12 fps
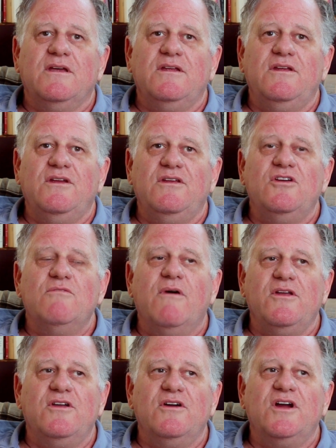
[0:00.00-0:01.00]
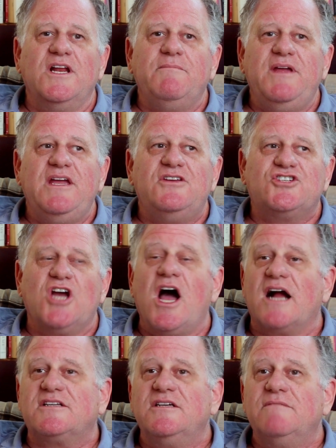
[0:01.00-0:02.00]
you're going to be
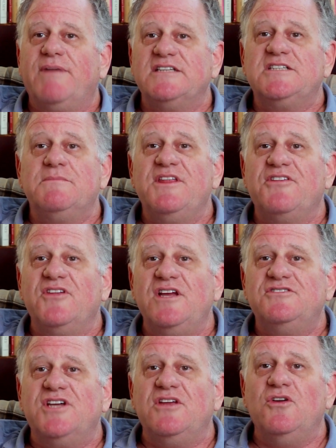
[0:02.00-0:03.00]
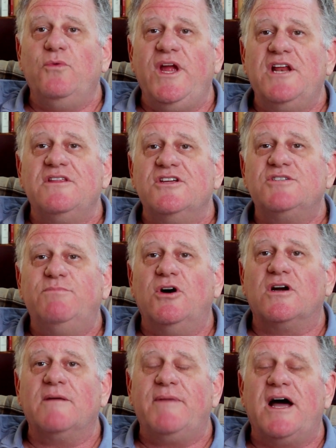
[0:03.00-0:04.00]
shocked by some of the things that you read in this
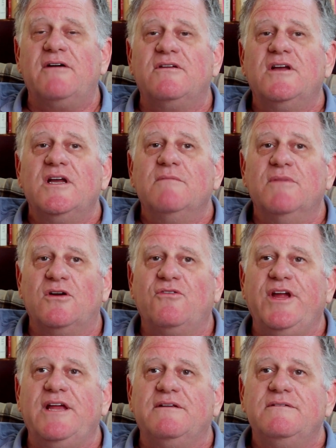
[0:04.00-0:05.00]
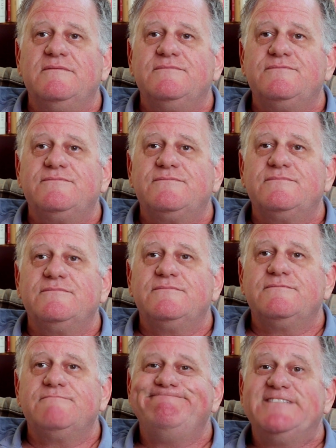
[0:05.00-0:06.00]
book about Magritte.
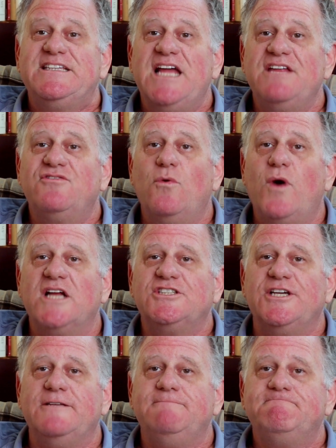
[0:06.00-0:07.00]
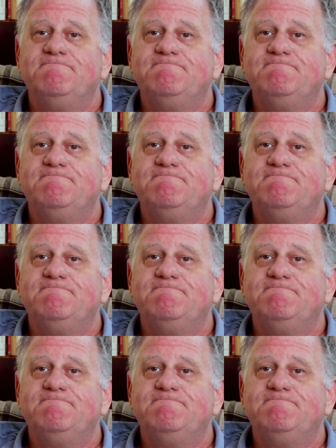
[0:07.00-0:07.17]
Thanks for watching.